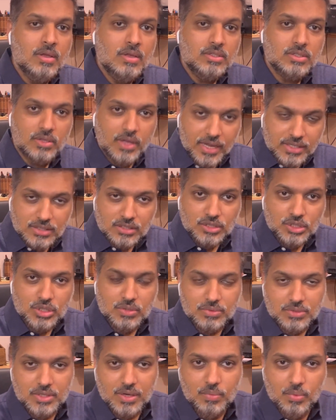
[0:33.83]
So that's the
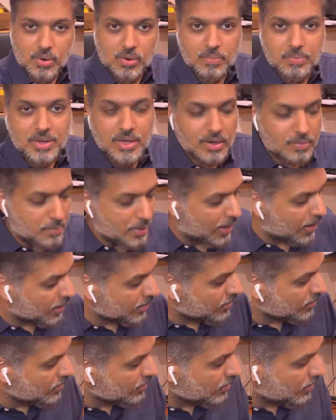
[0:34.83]
issue which I want to peel
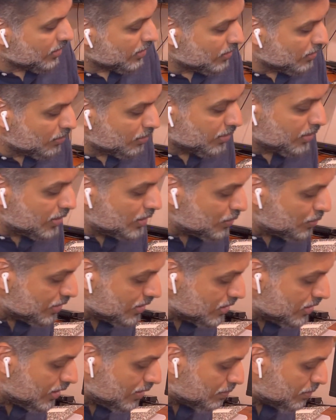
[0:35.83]
back and look into
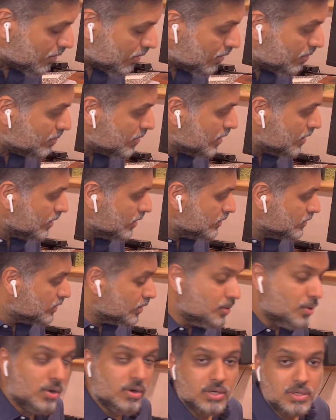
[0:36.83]
it deeper.
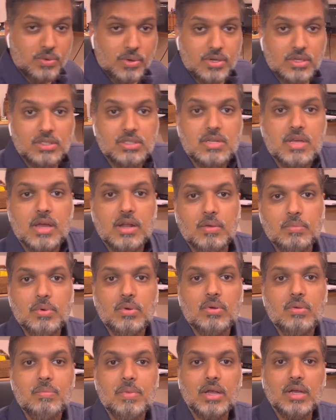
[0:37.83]
So in order to understand, I'm
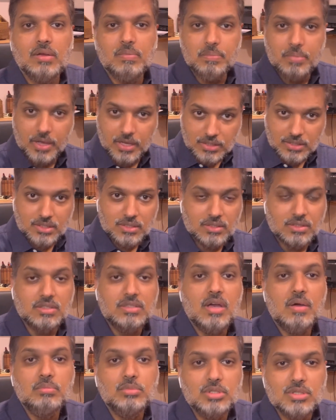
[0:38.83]
going to make a basic
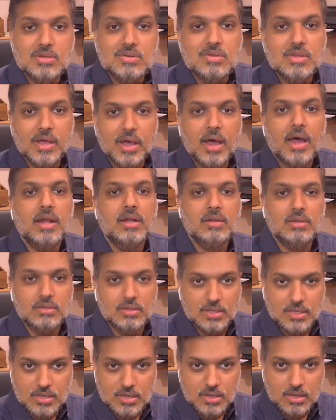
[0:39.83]
assumption that
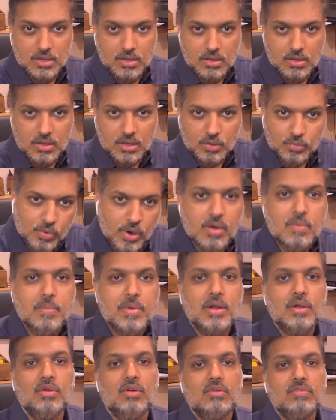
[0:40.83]
the
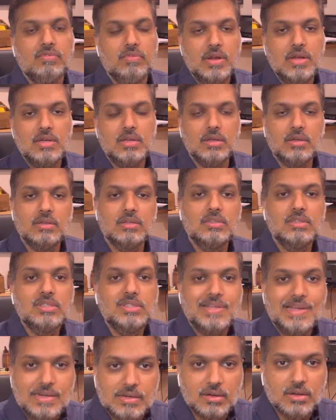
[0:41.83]
government of India, the
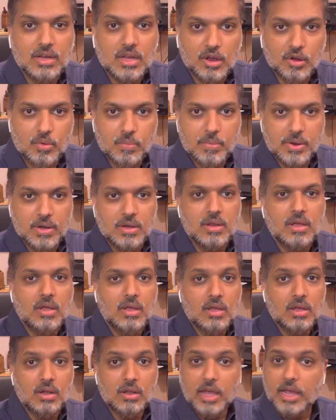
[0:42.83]
central government,
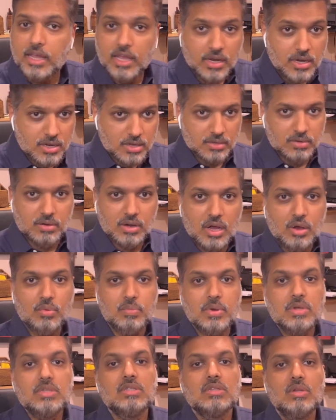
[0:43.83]
like any other
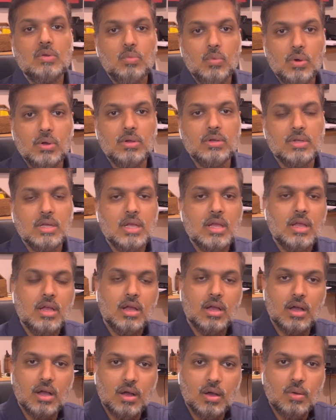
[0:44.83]
governments in the world,
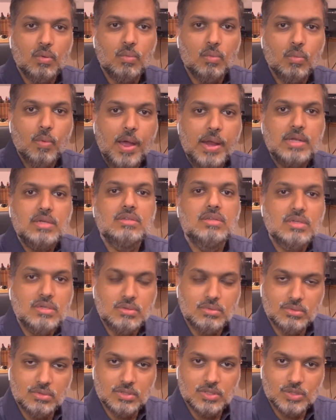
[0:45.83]
went
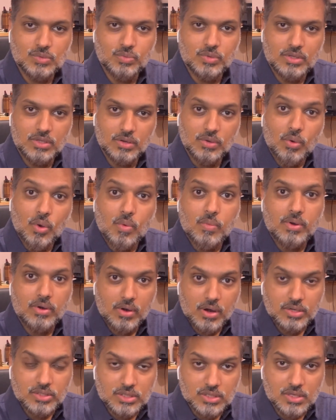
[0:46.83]
into this with an
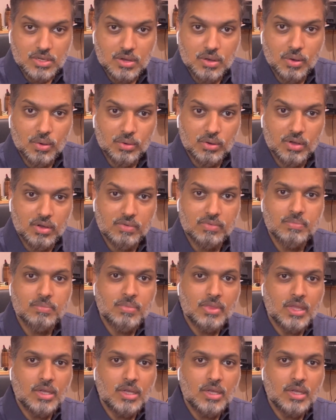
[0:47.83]
overarching goal of